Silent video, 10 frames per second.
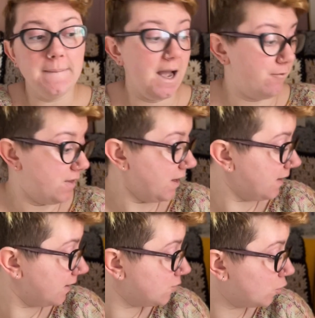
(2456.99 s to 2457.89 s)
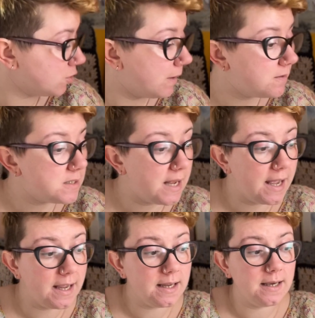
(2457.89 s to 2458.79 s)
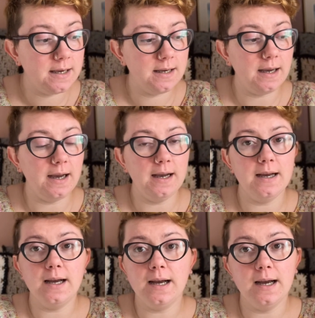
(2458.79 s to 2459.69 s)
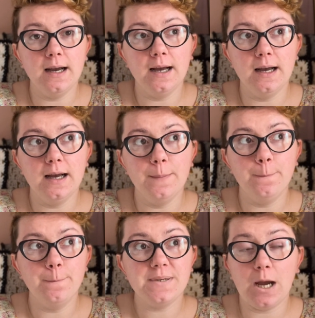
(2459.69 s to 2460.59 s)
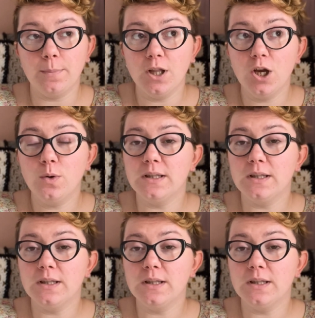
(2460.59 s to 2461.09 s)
everything that I've talked about today down below. A